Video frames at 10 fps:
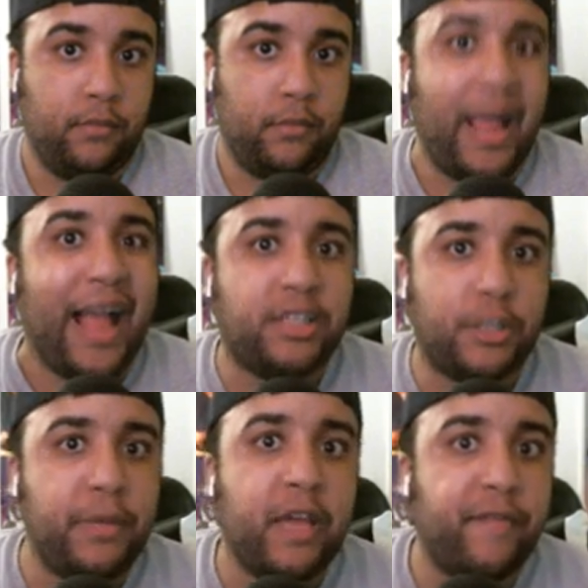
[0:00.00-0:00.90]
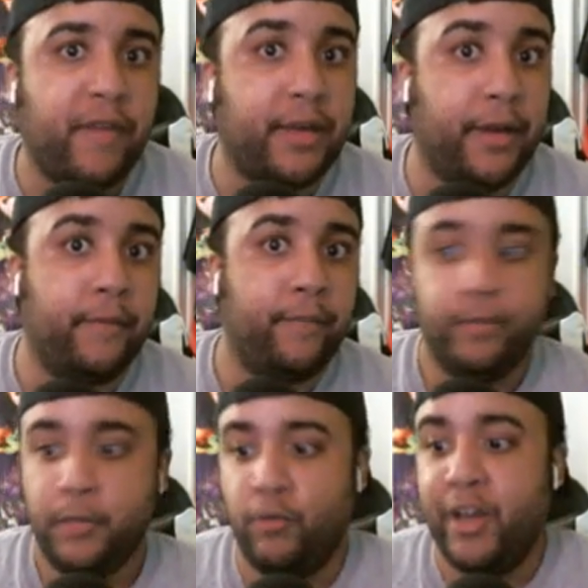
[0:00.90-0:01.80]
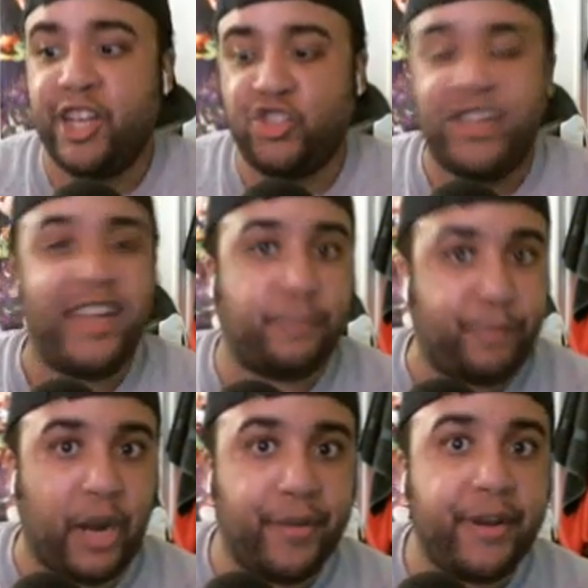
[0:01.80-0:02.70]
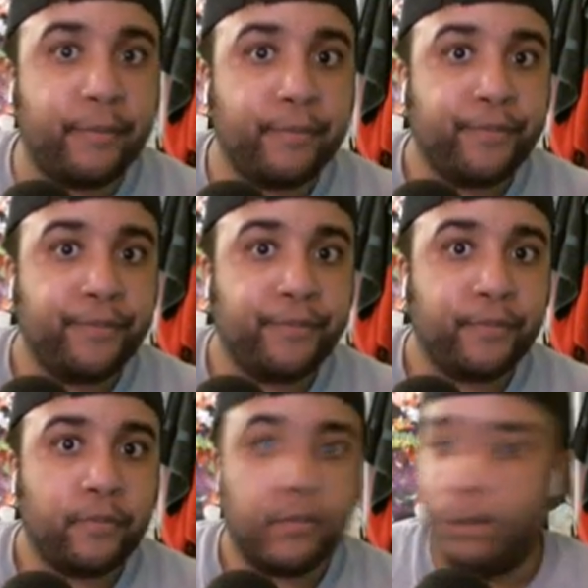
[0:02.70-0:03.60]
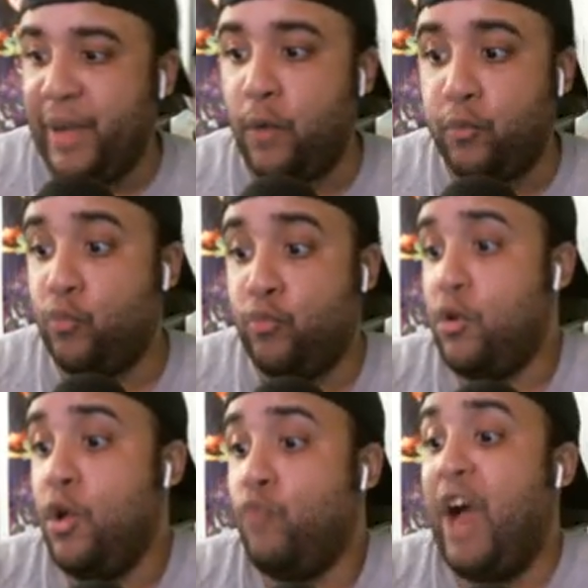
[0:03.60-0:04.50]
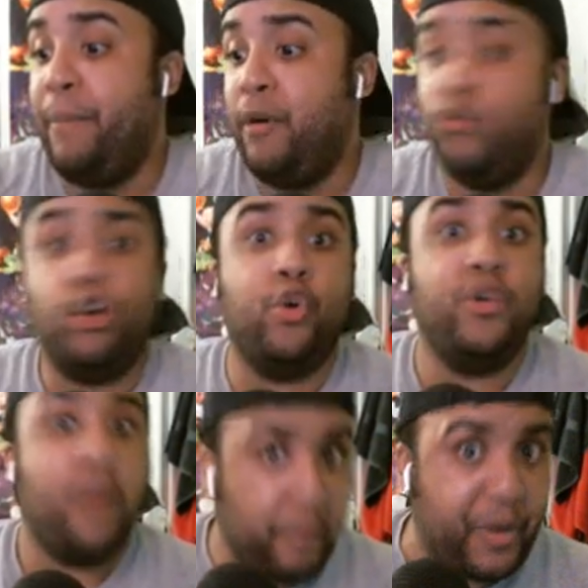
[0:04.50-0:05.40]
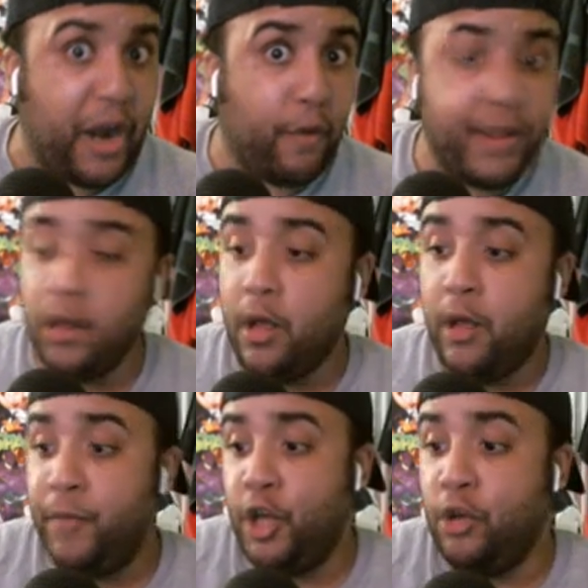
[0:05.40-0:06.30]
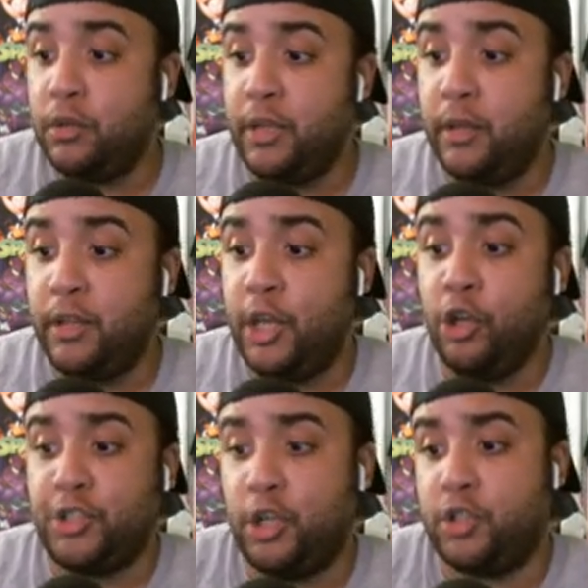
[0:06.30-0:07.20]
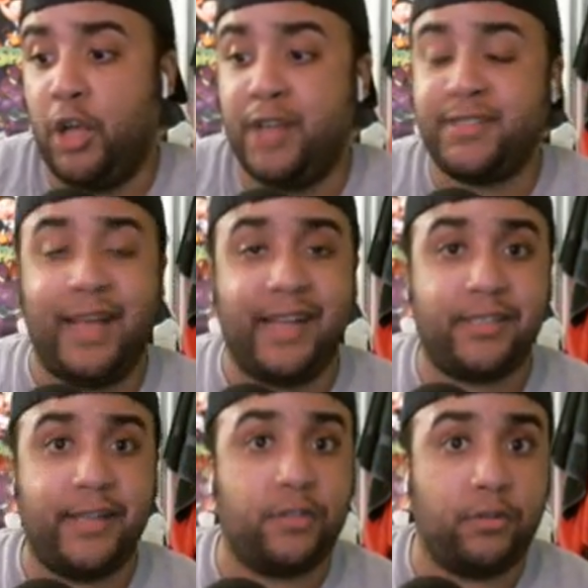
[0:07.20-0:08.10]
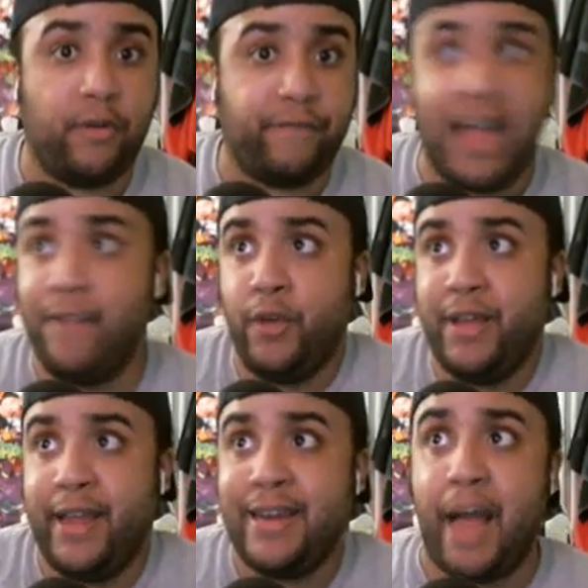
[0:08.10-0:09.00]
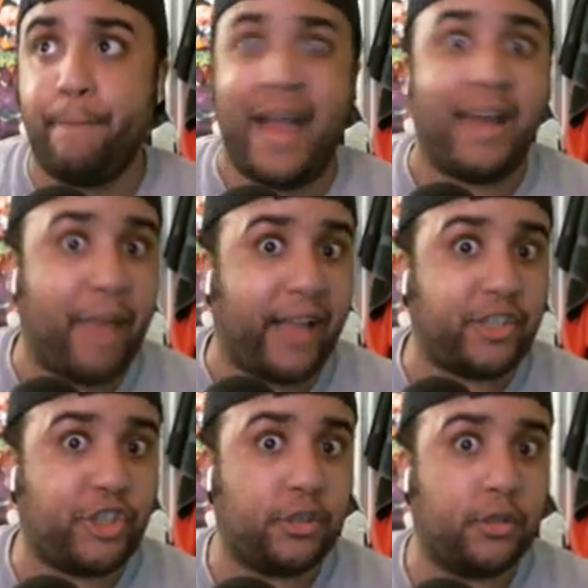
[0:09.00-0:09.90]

Ask me if I care. Ricochet's buried. But Robert Roode buried. The Usos lost last night to the Revival in a not bad match.